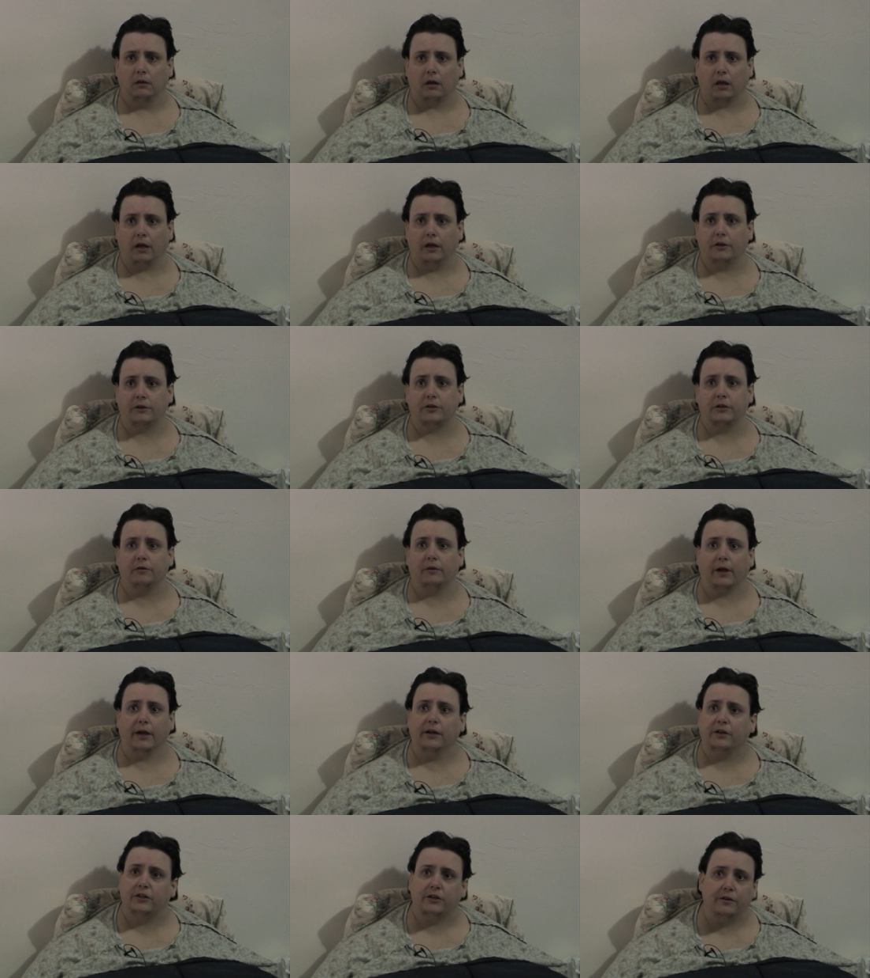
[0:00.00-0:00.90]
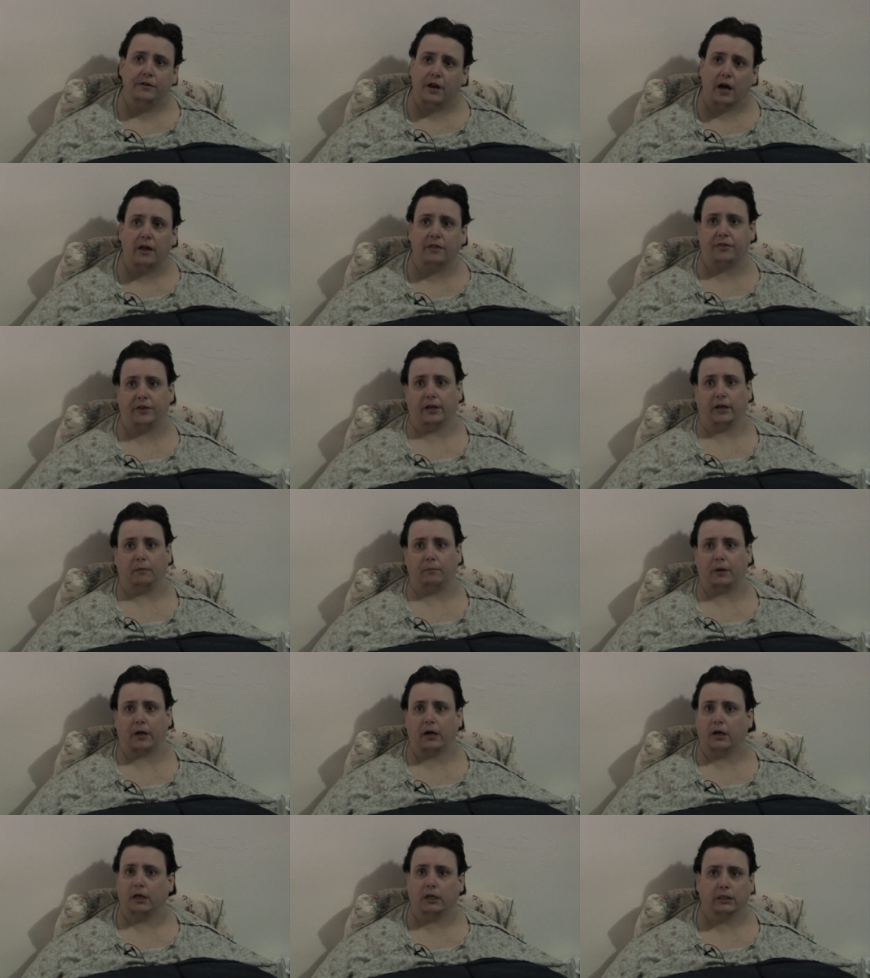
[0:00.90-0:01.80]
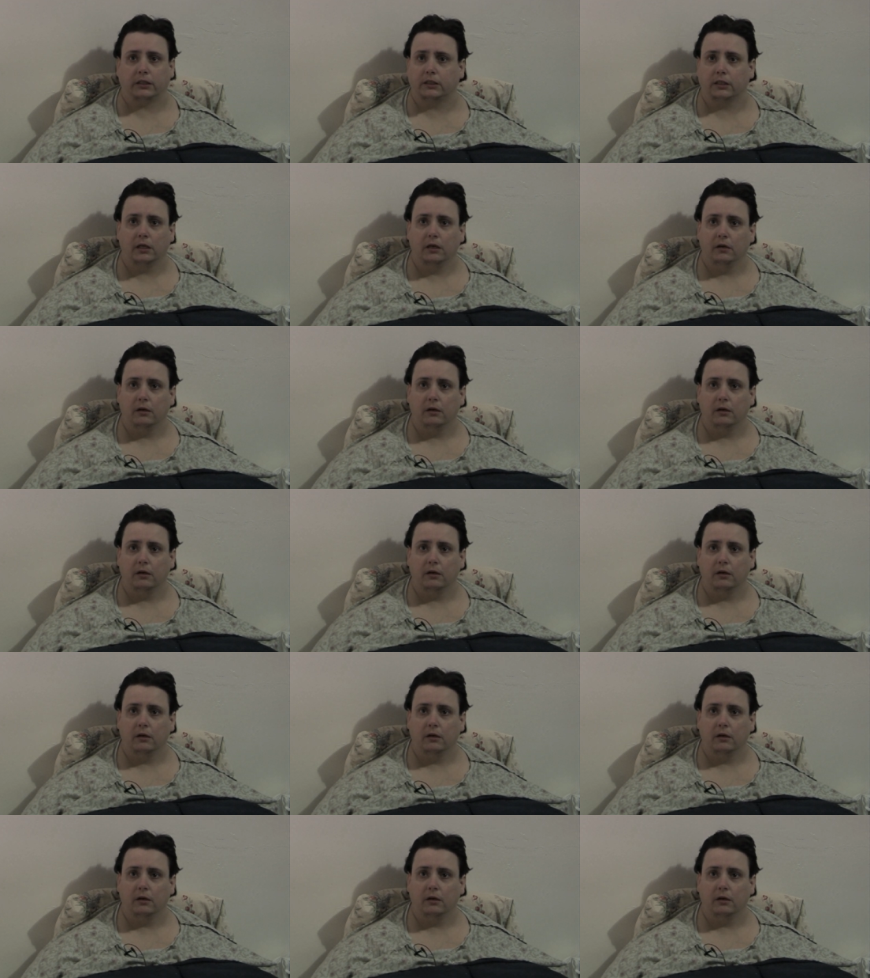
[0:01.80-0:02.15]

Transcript: into, into nothing because